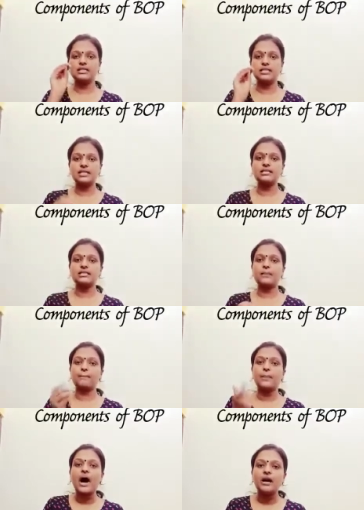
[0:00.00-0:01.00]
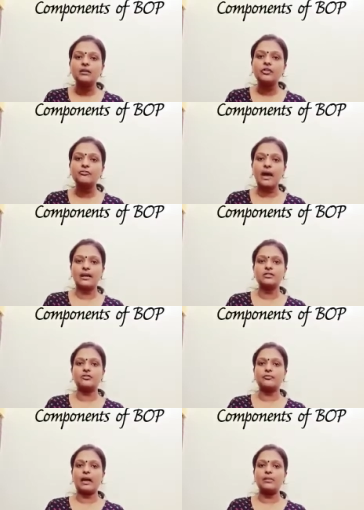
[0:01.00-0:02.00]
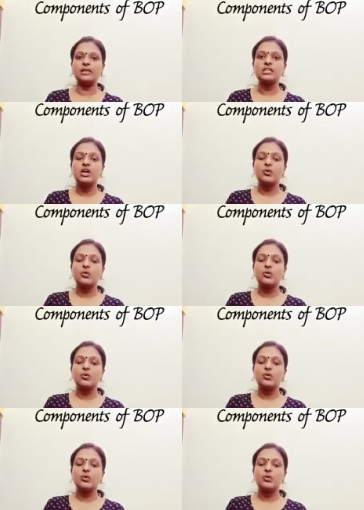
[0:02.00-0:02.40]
just a part of balance of payment